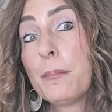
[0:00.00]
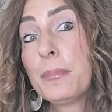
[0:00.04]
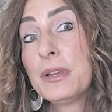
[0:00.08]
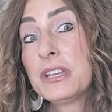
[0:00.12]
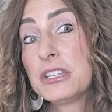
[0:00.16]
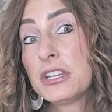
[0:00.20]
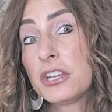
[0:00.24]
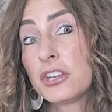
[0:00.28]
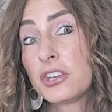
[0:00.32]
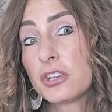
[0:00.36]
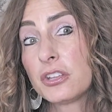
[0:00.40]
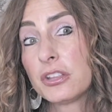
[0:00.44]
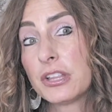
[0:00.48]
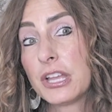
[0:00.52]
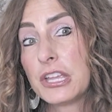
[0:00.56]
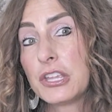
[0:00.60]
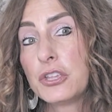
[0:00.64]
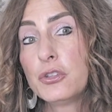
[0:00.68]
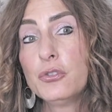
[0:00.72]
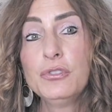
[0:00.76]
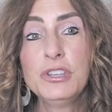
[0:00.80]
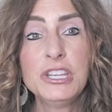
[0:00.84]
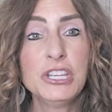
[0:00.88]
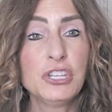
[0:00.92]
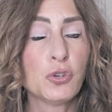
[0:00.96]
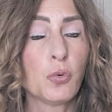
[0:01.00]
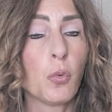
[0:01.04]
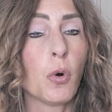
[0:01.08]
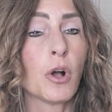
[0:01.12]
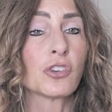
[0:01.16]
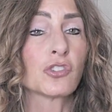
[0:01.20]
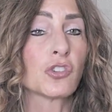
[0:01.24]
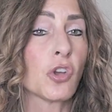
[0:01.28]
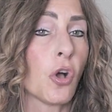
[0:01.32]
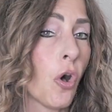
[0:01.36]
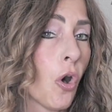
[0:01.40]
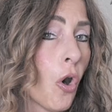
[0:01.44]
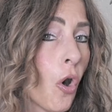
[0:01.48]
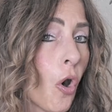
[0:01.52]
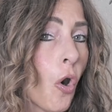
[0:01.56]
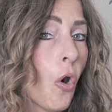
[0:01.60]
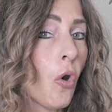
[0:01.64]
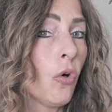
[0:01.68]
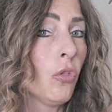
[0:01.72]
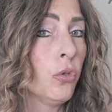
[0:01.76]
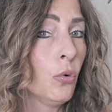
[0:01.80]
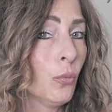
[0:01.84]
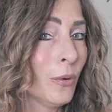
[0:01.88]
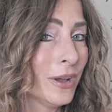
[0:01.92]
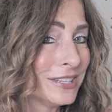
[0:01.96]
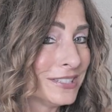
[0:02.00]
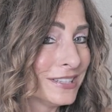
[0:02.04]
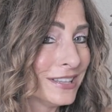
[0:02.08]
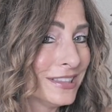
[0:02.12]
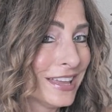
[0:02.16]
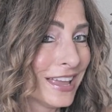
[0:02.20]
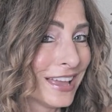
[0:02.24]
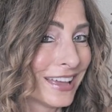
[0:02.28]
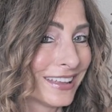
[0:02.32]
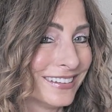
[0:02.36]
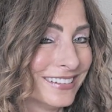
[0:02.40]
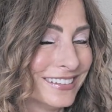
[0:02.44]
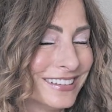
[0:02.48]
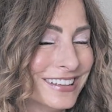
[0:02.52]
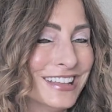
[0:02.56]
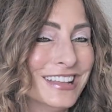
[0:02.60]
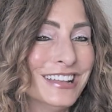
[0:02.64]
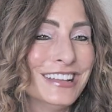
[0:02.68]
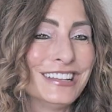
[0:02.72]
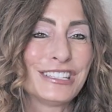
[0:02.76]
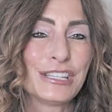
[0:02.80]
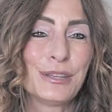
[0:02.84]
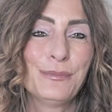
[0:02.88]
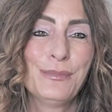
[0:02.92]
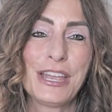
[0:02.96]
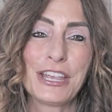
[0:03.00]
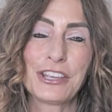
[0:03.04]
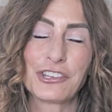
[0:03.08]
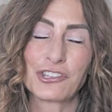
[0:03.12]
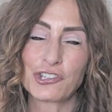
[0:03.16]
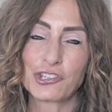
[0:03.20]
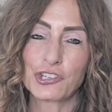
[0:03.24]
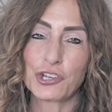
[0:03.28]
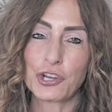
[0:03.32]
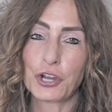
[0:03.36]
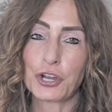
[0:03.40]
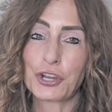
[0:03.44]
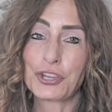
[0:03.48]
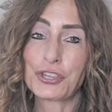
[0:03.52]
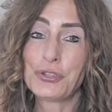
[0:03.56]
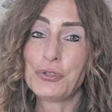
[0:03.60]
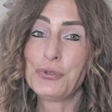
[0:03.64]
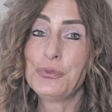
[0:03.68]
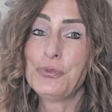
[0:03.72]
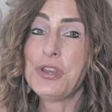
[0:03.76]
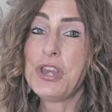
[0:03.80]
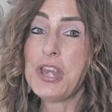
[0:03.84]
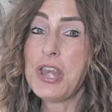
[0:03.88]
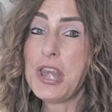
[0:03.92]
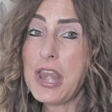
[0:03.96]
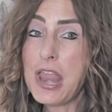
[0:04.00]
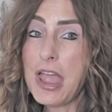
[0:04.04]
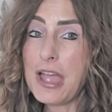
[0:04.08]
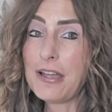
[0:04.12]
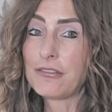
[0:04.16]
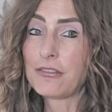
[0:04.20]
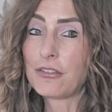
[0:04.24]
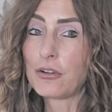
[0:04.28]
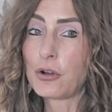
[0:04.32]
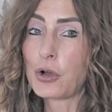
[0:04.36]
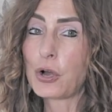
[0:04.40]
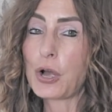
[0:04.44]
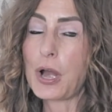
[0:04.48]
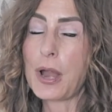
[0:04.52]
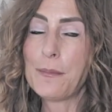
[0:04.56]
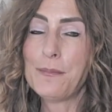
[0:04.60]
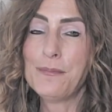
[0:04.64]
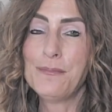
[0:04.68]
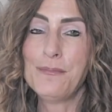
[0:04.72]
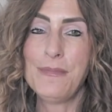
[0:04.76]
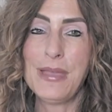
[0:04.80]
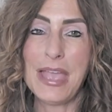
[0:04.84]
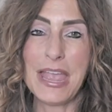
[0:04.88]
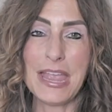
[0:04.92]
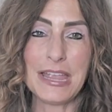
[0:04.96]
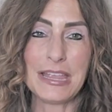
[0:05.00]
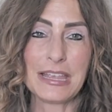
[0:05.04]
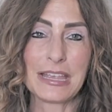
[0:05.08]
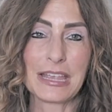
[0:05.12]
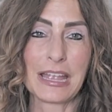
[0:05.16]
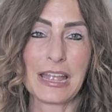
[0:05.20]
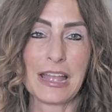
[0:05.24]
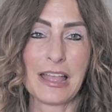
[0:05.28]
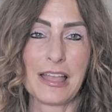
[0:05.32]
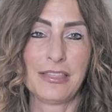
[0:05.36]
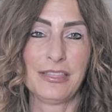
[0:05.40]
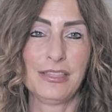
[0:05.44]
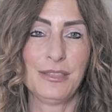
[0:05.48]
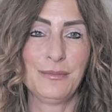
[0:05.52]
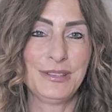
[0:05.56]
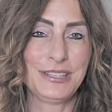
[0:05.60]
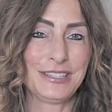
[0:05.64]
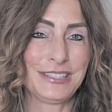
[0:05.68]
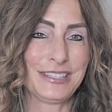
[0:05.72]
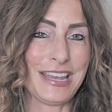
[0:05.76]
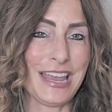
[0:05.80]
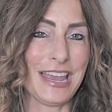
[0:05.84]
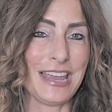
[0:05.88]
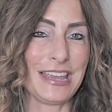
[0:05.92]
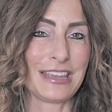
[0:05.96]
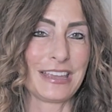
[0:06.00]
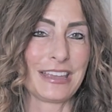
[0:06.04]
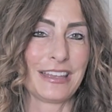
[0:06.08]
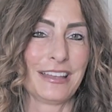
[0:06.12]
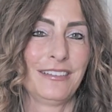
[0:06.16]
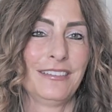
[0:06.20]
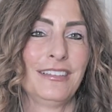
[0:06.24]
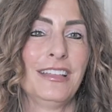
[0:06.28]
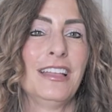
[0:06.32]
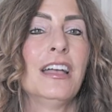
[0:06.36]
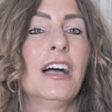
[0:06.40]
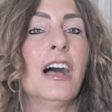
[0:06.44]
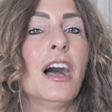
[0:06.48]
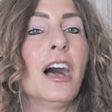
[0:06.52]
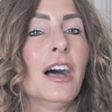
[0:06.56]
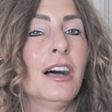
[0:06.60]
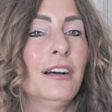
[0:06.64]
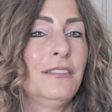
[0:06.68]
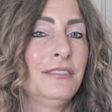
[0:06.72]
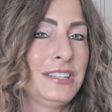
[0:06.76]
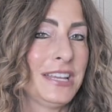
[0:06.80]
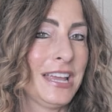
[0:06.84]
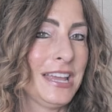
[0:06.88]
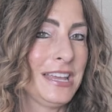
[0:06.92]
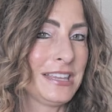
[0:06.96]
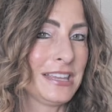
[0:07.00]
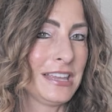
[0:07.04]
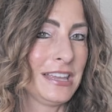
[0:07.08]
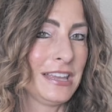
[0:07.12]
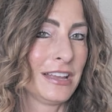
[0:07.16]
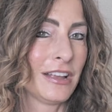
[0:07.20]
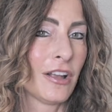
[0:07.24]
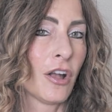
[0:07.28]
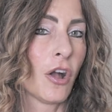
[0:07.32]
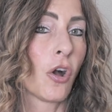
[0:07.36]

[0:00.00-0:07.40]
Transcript: Particularly, you need to watch all the way to the end to make sure you never make the mistake of taking